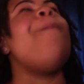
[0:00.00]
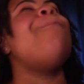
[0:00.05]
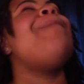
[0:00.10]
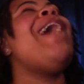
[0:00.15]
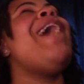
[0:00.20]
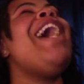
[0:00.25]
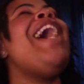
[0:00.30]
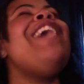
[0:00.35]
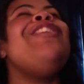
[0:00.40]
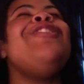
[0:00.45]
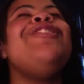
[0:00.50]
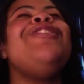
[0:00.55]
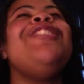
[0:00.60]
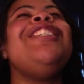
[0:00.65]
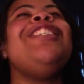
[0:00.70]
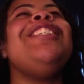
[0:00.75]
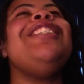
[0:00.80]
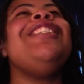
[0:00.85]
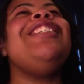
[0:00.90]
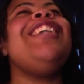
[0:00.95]
Mind you,
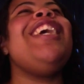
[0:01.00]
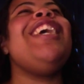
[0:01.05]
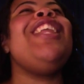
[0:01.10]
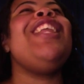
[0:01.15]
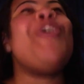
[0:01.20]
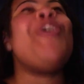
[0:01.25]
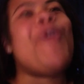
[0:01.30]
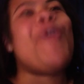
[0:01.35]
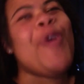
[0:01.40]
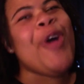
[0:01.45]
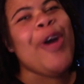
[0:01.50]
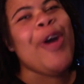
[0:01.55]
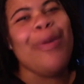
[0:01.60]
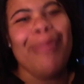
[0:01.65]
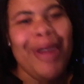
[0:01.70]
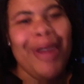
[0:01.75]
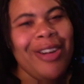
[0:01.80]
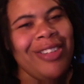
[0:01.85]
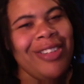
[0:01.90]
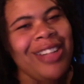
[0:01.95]
she did it on her
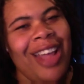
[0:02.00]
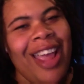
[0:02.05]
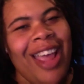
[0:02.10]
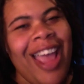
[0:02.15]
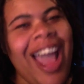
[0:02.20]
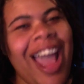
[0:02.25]
birthday.